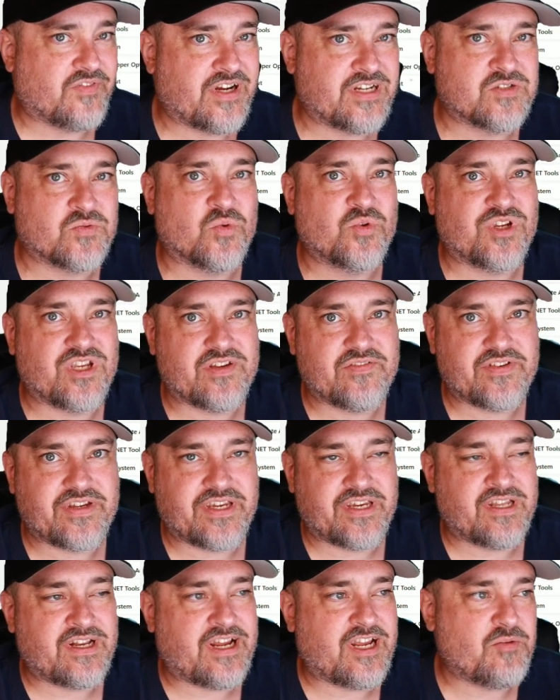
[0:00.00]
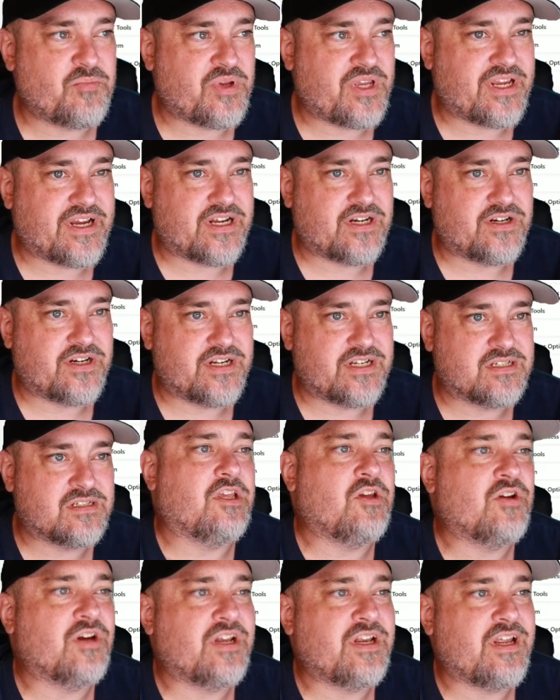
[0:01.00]
will give it an IP address.
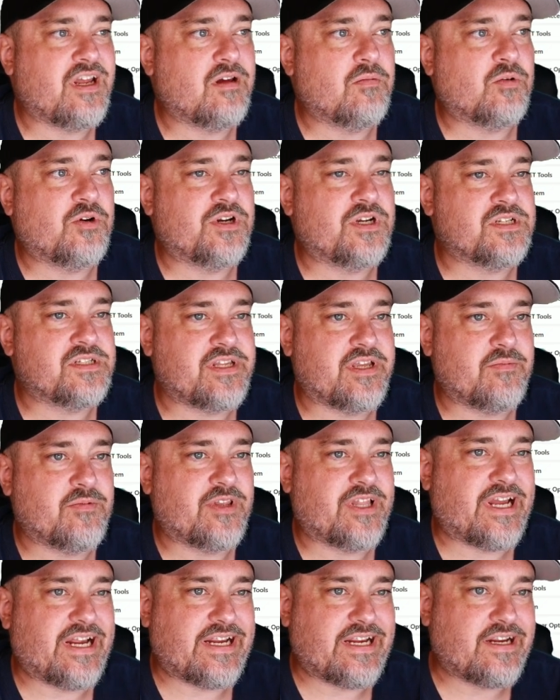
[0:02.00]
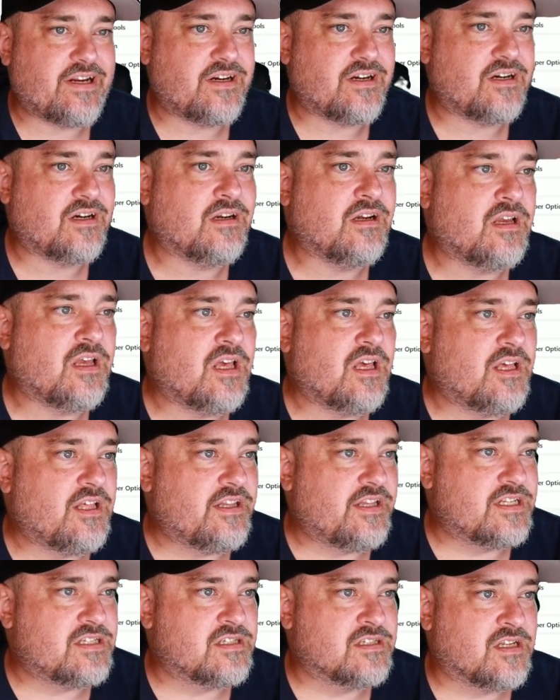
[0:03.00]
You can enable or disable that here.
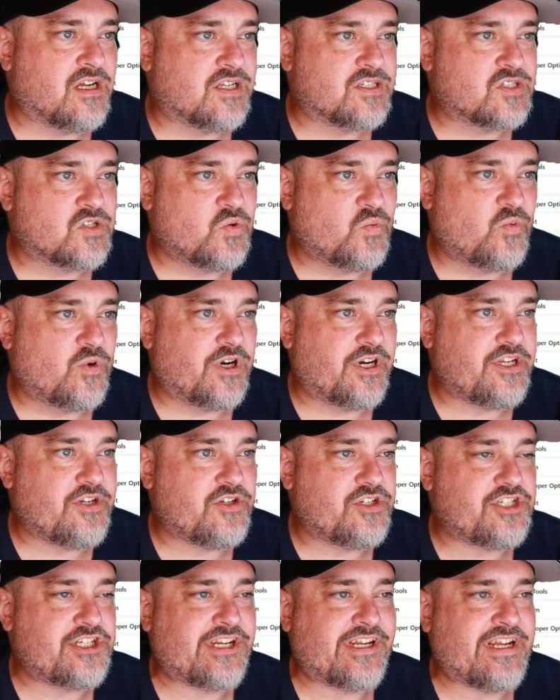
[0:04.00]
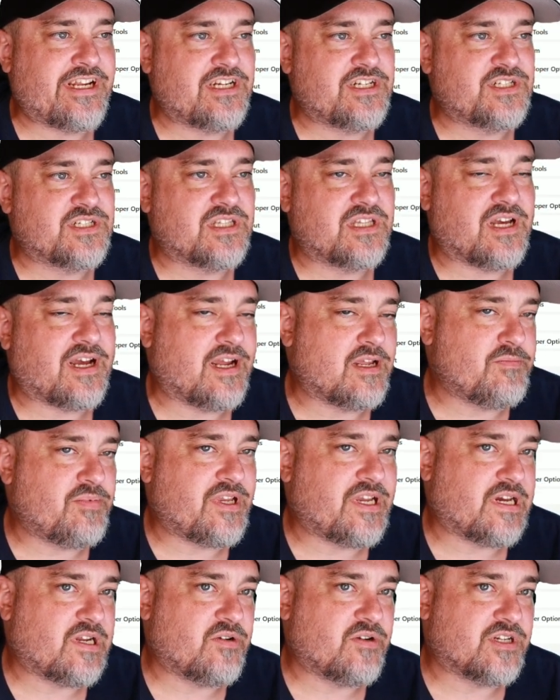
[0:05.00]
This is also where you change the IP
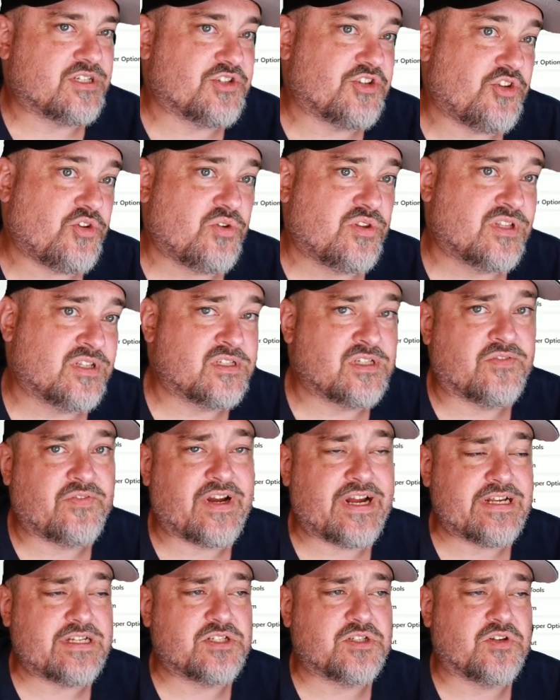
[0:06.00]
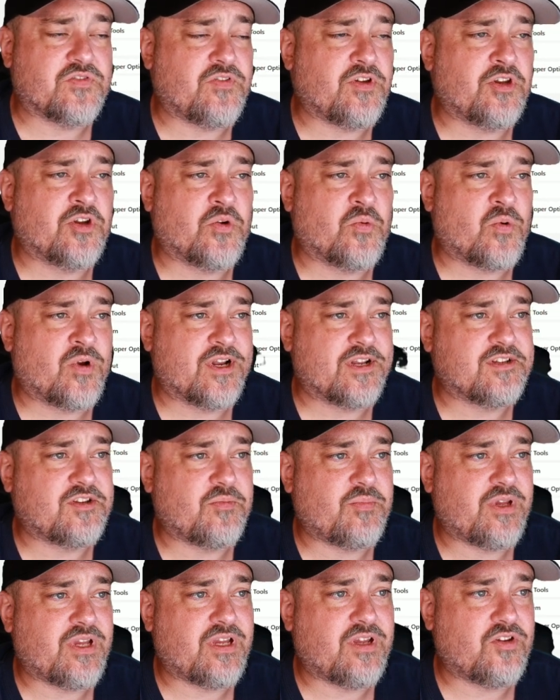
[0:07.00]
address to this device. So if you don't want it to
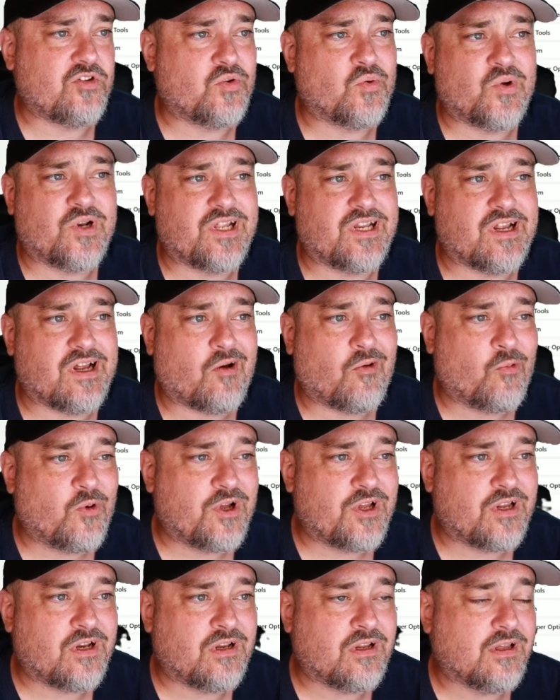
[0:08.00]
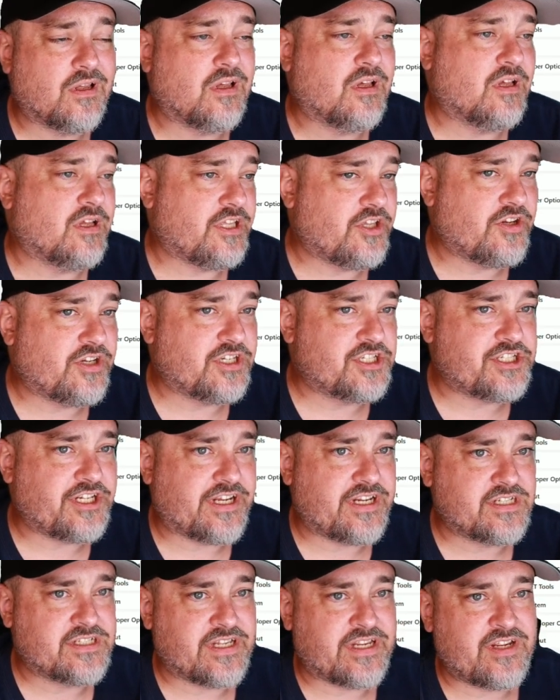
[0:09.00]
be 20.1, you can
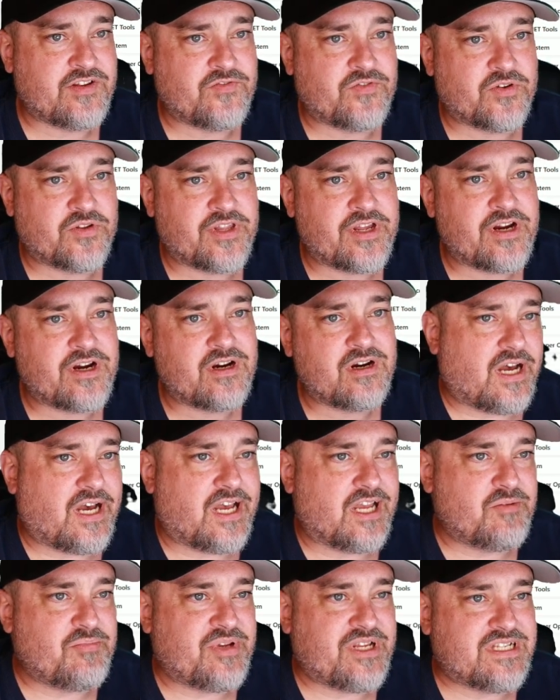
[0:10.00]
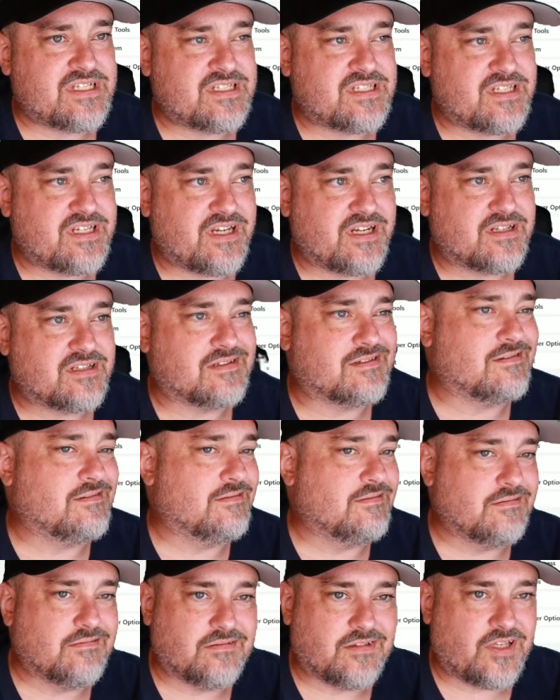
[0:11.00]
change that info there. IP6,
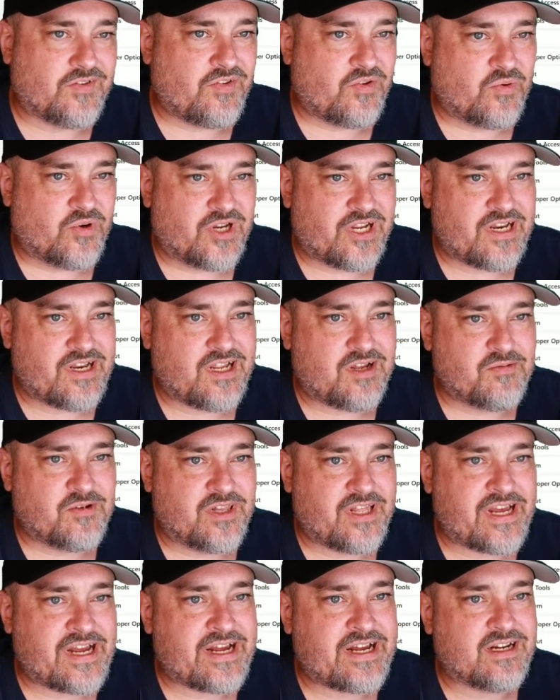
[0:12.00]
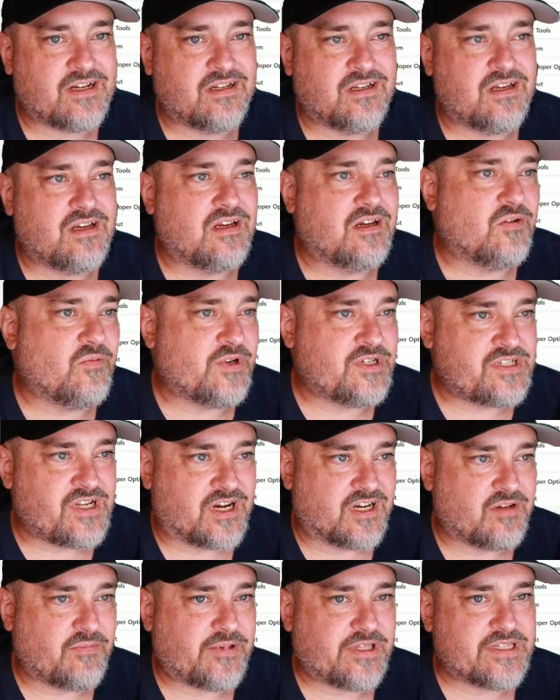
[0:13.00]
if you want to enable that. We
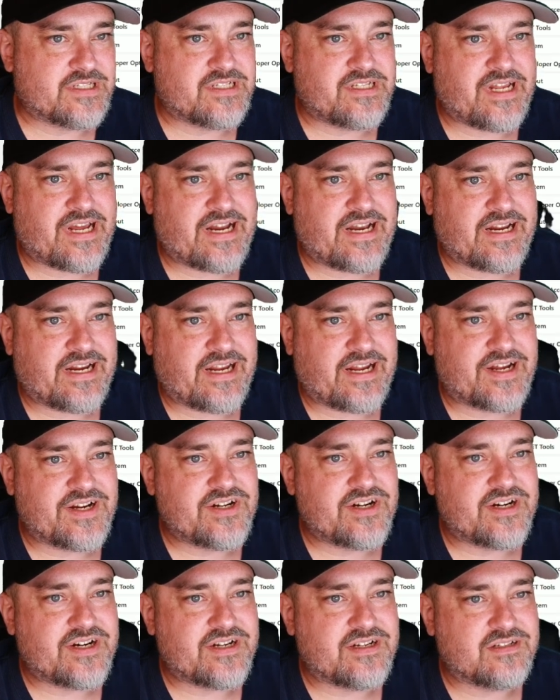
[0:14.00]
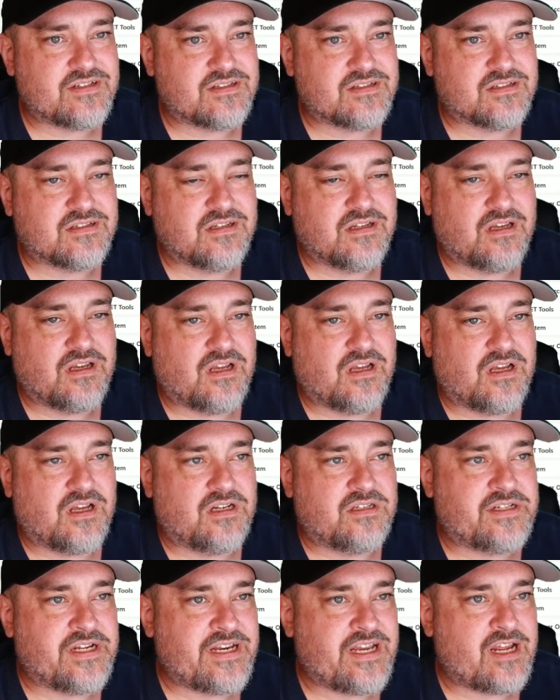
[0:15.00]
talked about the static address.
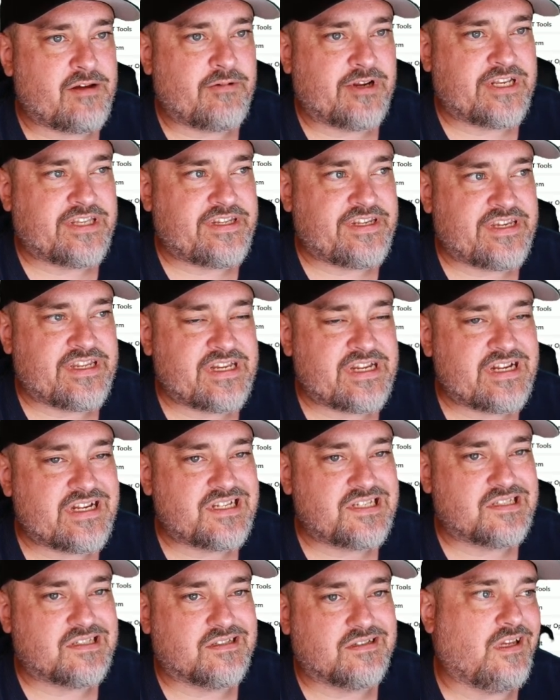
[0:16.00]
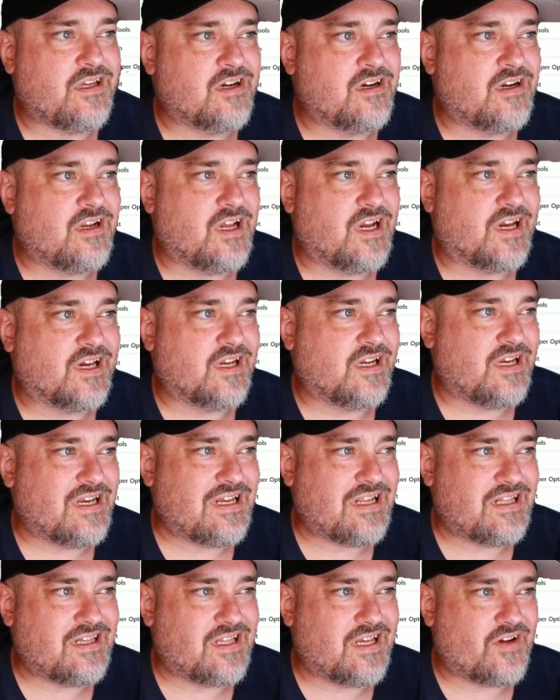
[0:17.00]
Dynamic DNS, you're not going to
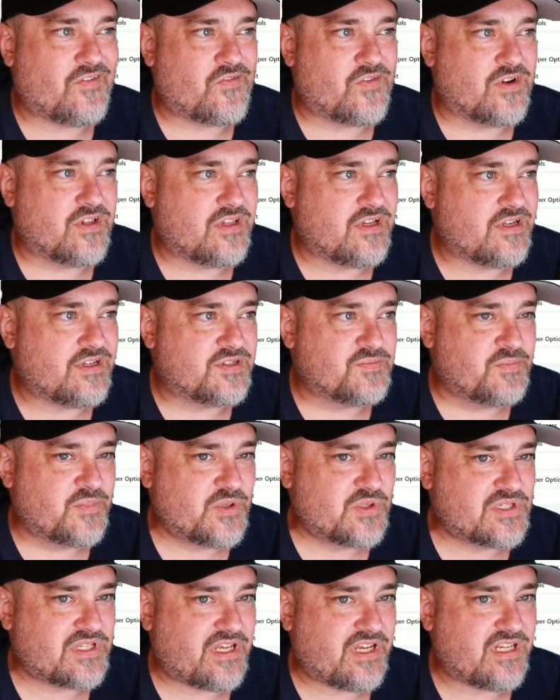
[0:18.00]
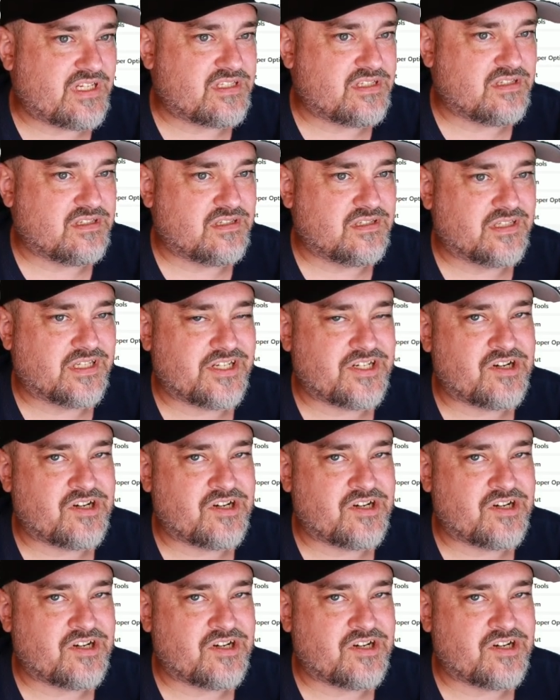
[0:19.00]
need that for this most cases because you're